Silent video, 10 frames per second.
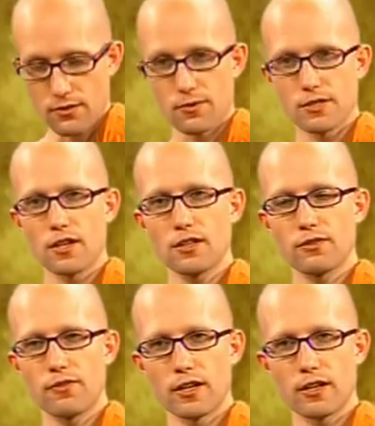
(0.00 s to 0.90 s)
a result
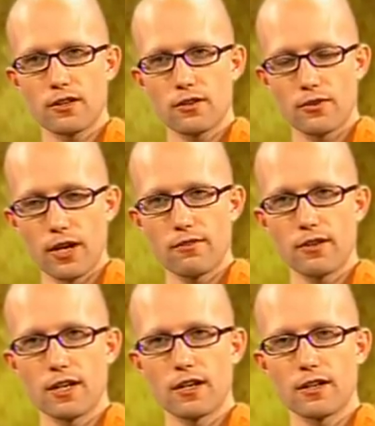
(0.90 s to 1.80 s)
of our
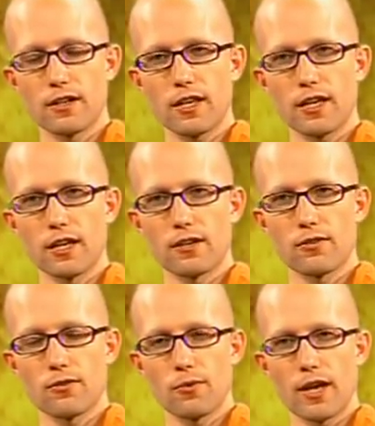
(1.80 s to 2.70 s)
craving and our
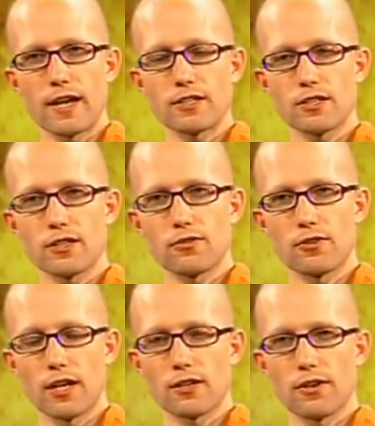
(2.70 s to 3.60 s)
clinging, we actually
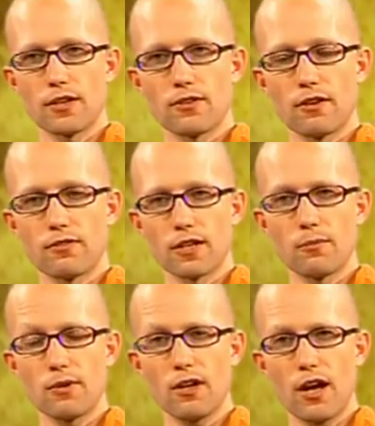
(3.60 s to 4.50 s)
create great suffering,
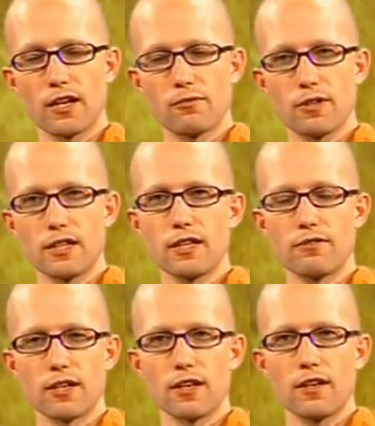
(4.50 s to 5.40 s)
and we're not really
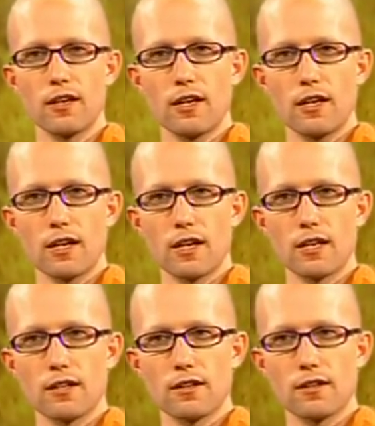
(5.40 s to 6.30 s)
living
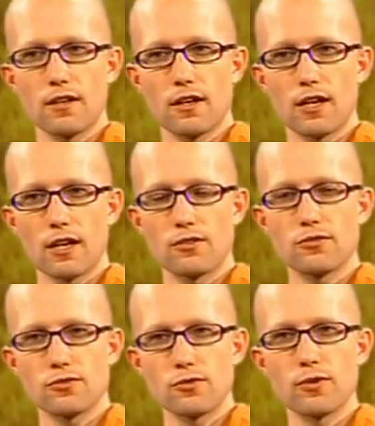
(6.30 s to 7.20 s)
in, in
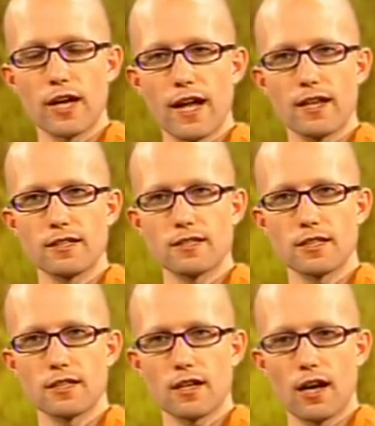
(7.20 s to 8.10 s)
true
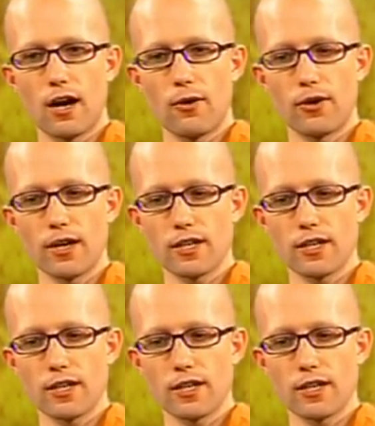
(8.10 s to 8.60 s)
reality. Our